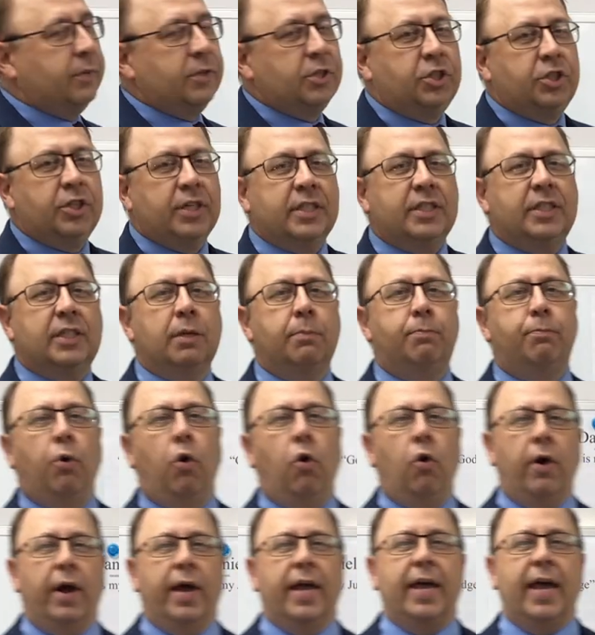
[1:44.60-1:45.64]
was just a
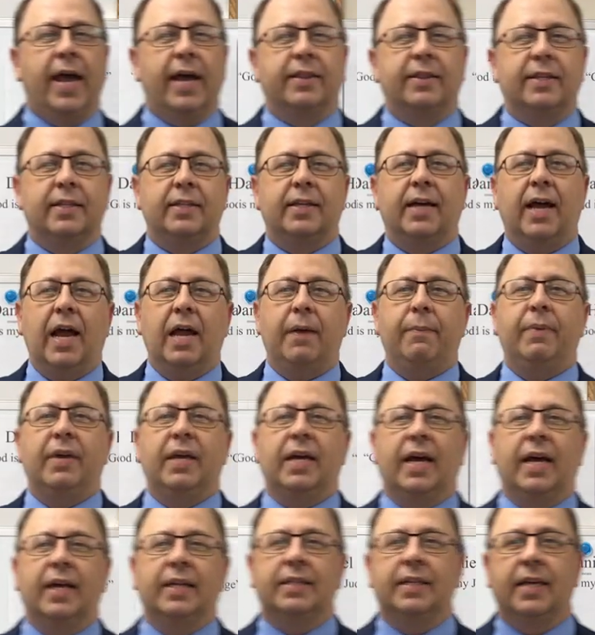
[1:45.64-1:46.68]
boy at the time he
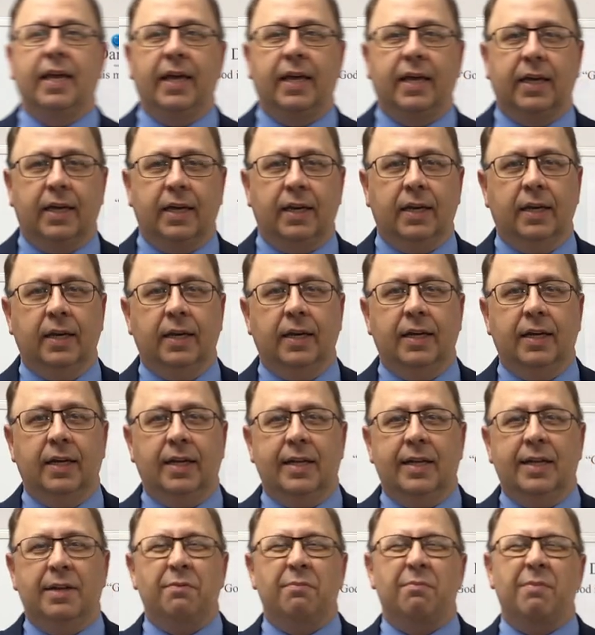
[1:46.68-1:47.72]
got taken.
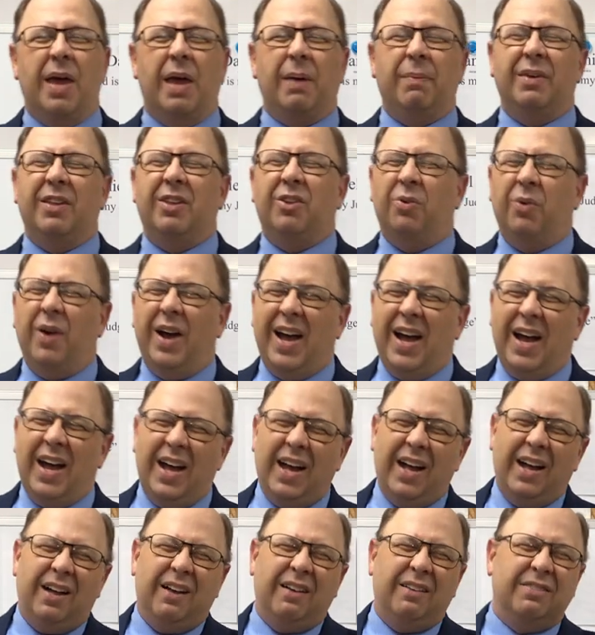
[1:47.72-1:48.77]
Maybe
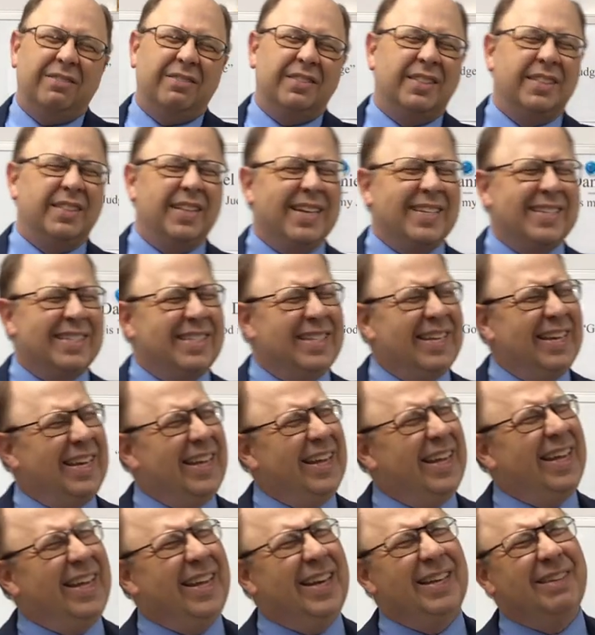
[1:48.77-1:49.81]
12,
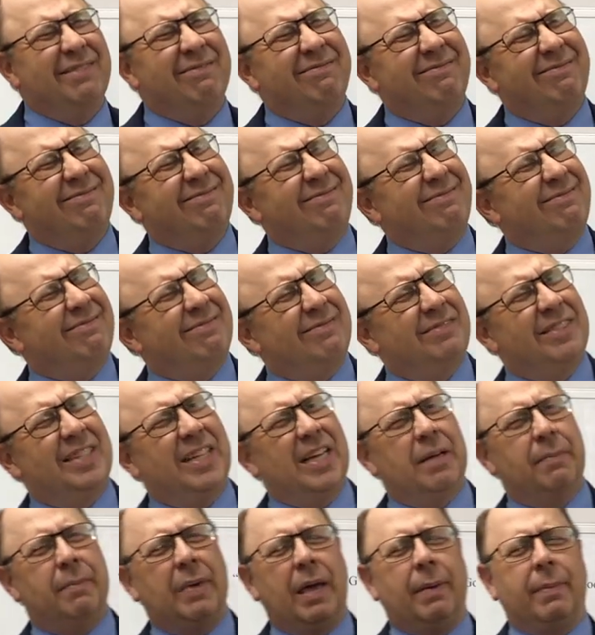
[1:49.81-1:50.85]
16,
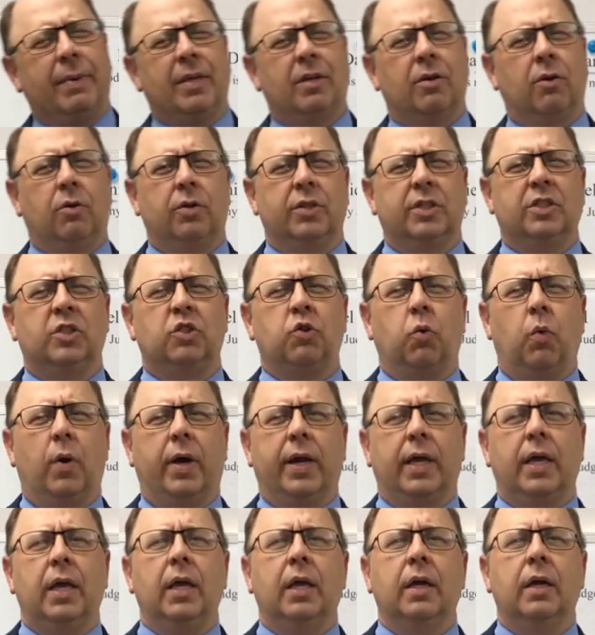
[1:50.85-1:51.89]
eh, maybe as old as
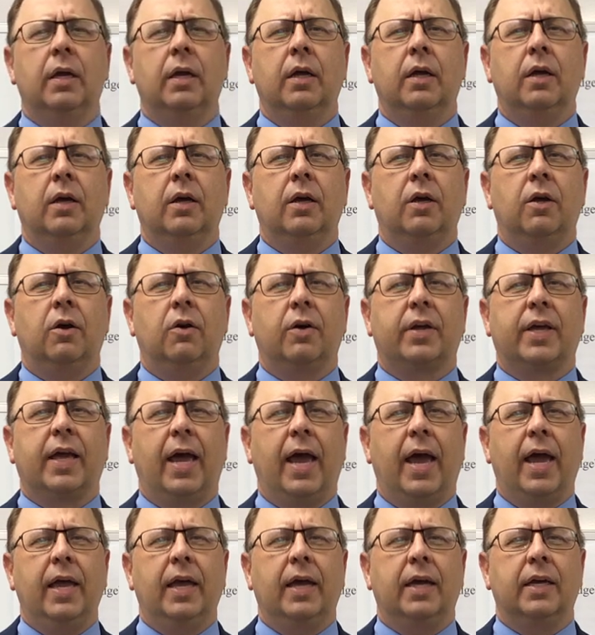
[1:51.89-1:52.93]
20.
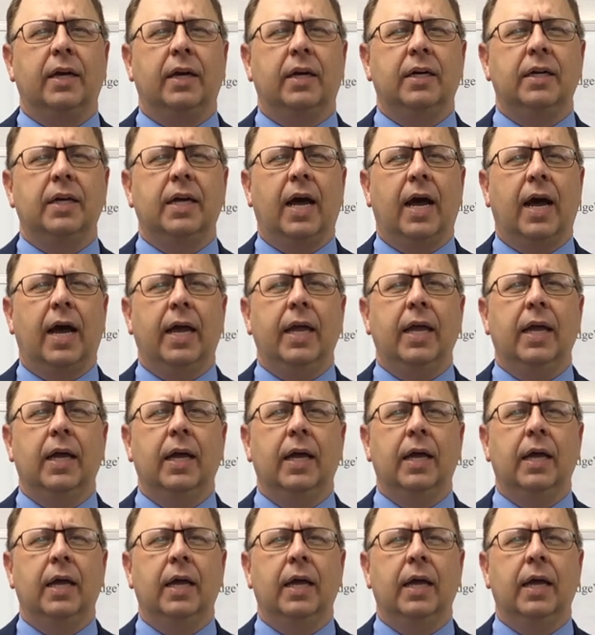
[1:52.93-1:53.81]
Okay, a young guy.